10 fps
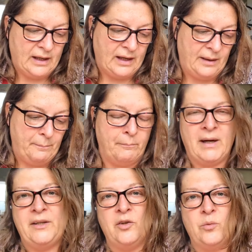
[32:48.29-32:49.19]

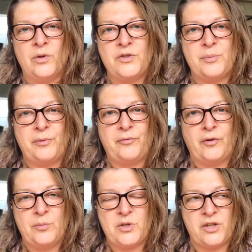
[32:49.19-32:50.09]
might not want to
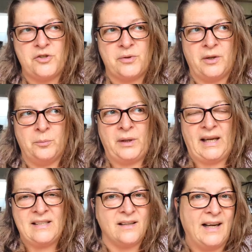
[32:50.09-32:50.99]
perform surgery on me
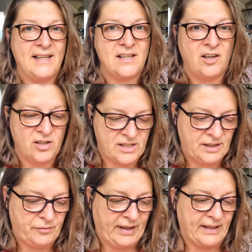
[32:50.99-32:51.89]
as I had a heart
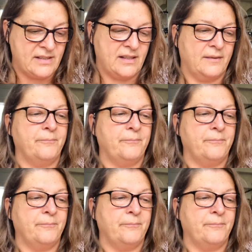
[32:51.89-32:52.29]
defect.